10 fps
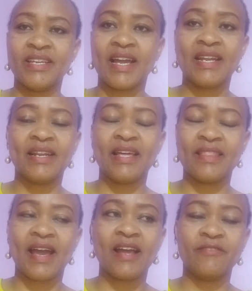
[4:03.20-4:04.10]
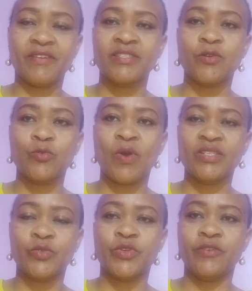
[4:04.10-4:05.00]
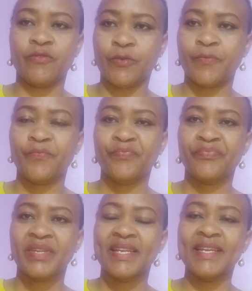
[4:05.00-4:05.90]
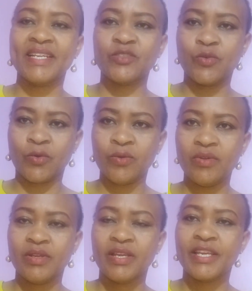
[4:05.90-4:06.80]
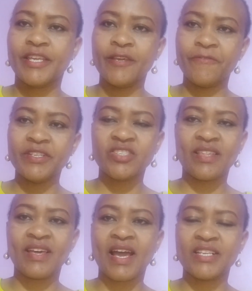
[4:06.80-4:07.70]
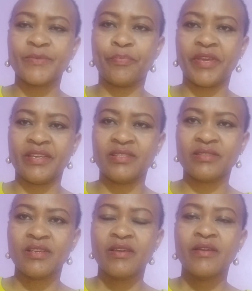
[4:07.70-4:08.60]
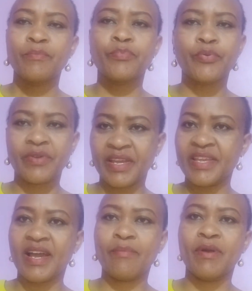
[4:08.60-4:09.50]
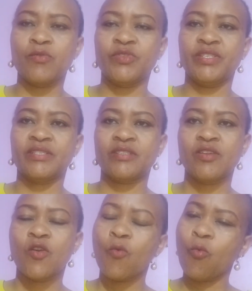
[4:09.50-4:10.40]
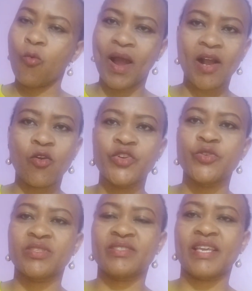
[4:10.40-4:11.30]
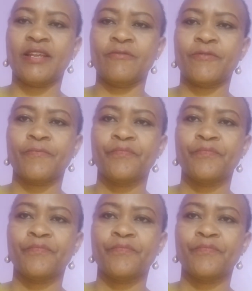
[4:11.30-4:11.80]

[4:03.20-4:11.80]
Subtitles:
and another advice I would want to give you. Let go, give each other a space, pray about it, work on yourself.